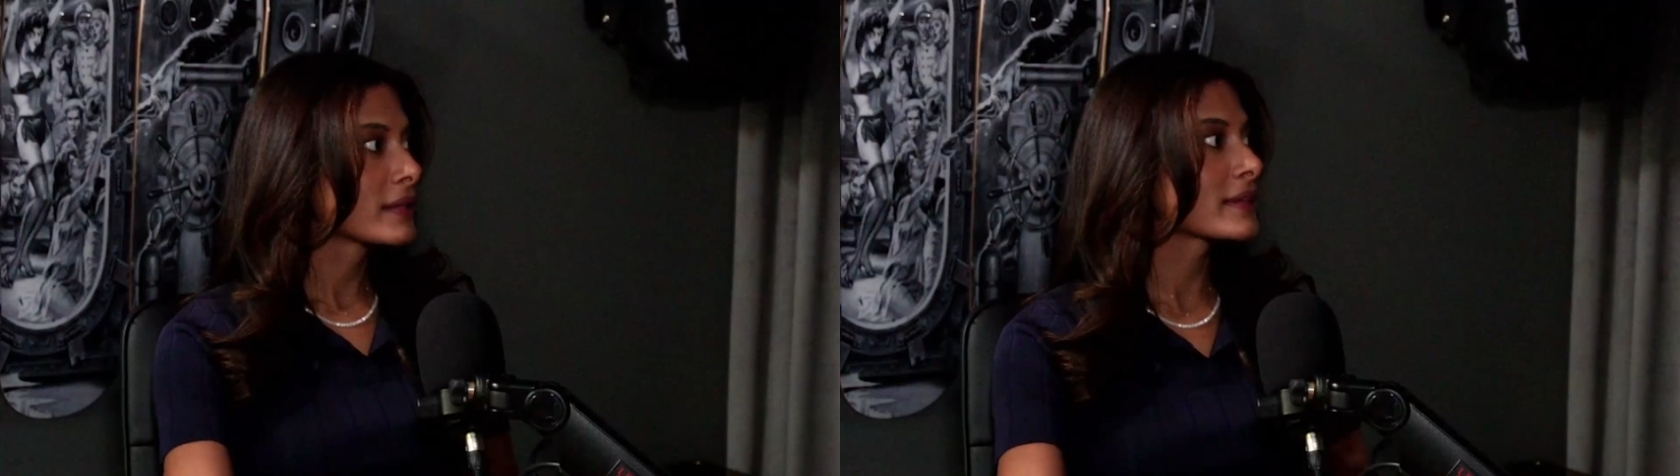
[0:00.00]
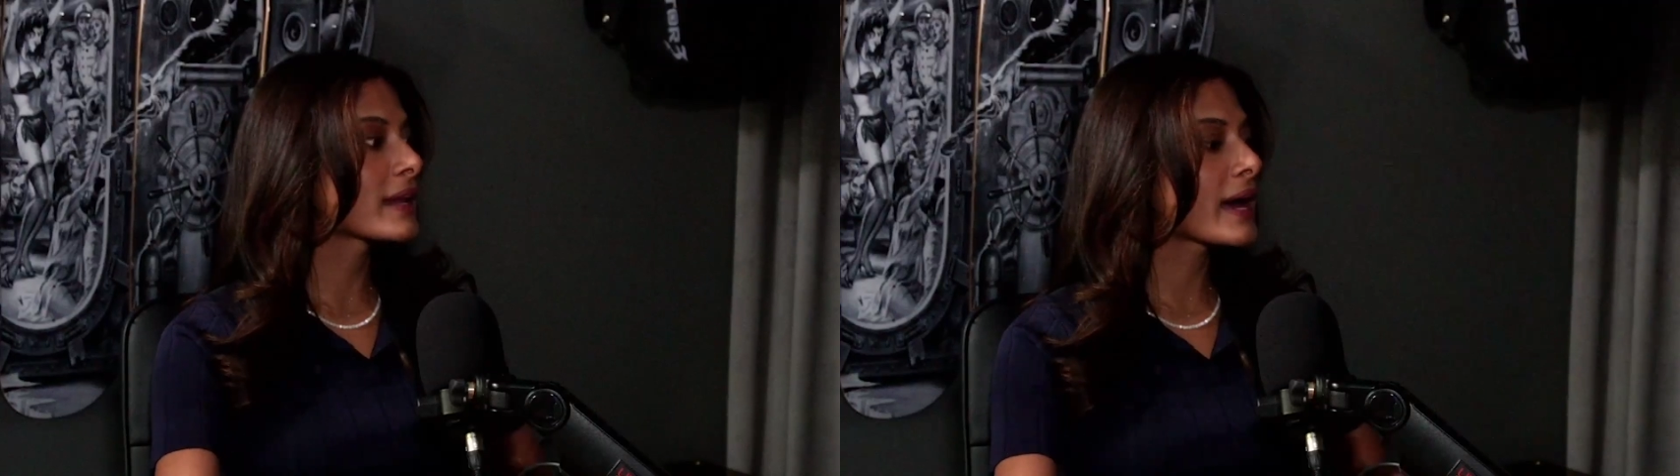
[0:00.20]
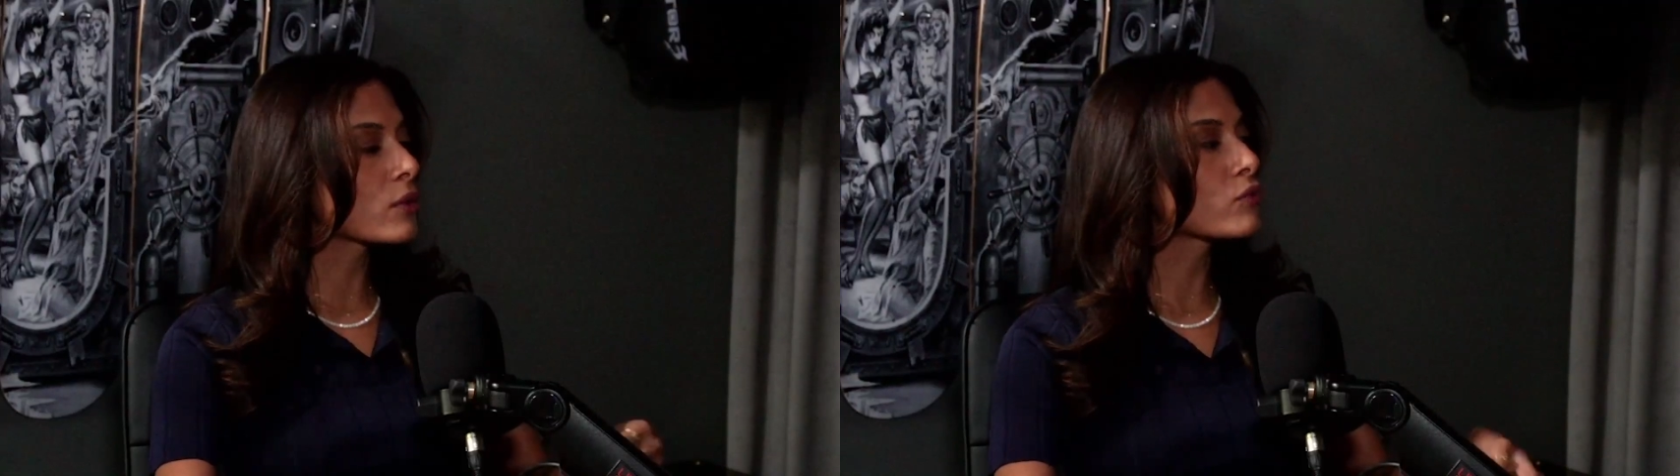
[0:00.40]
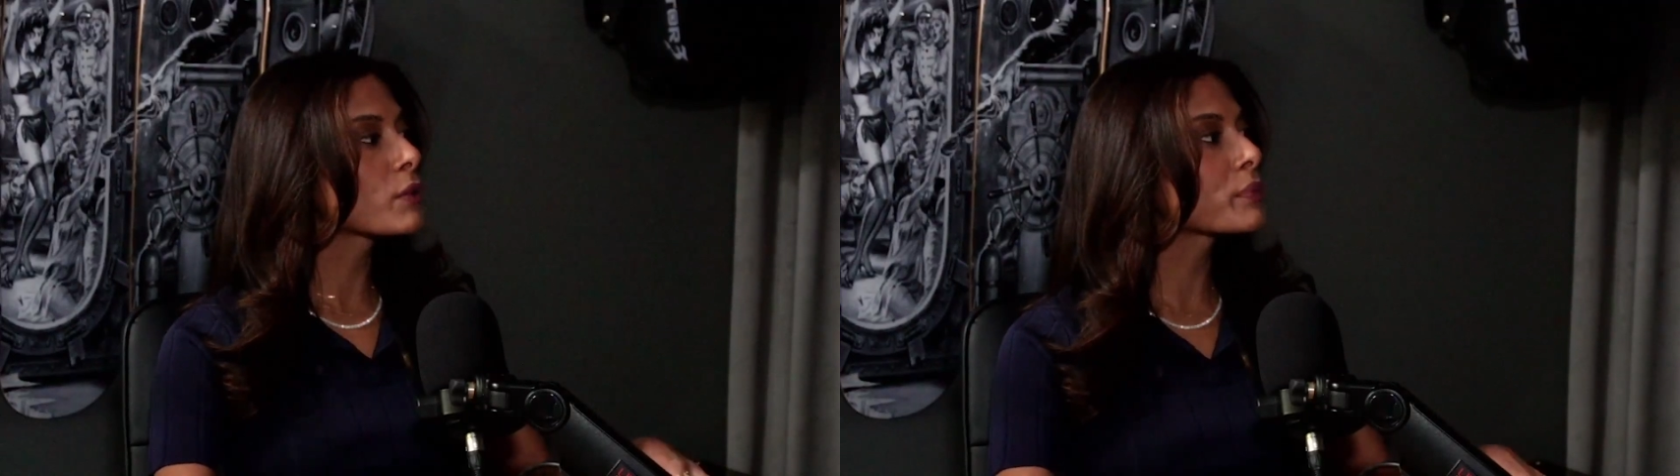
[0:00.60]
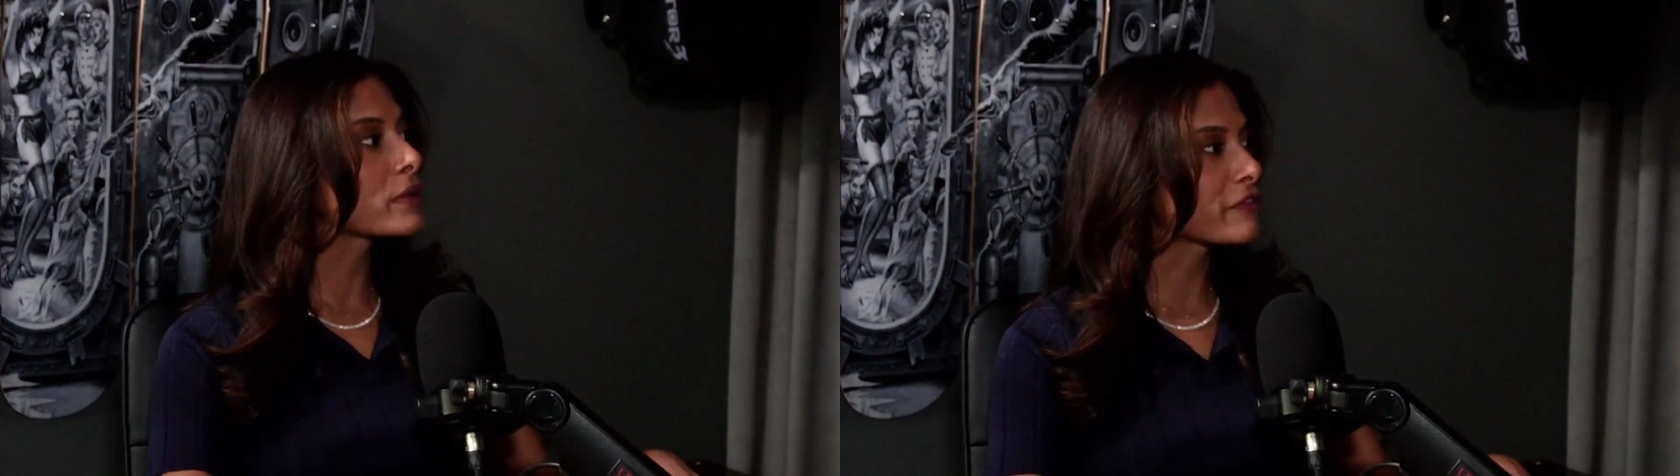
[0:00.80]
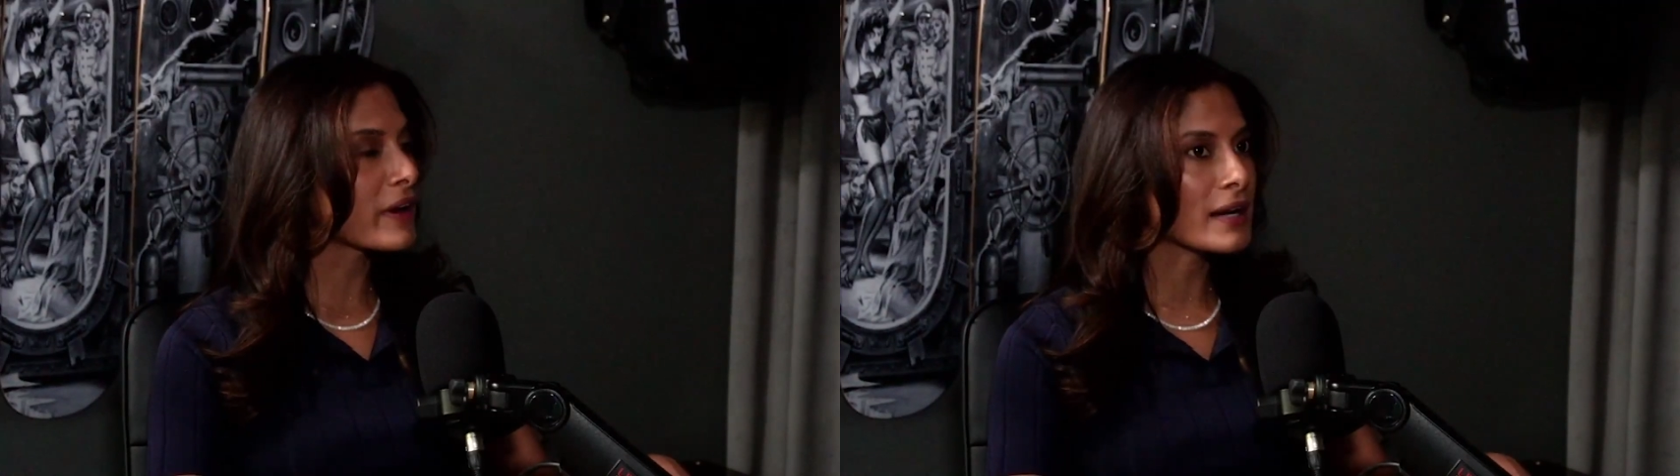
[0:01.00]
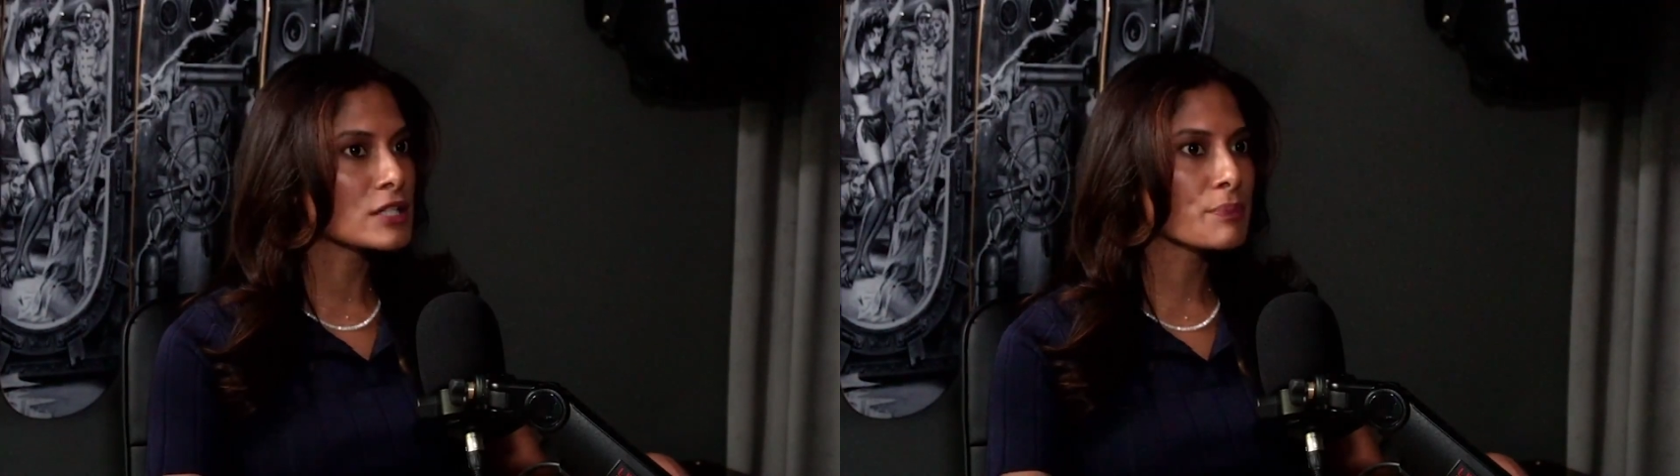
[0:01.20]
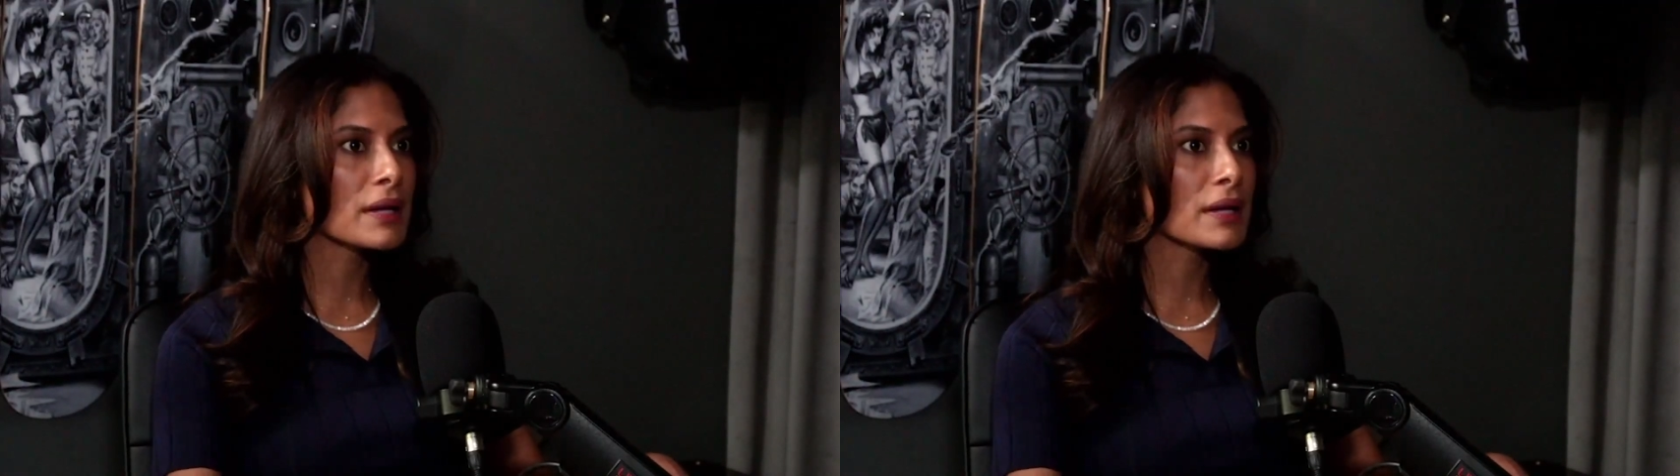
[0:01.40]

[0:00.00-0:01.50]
that had a ripple effect.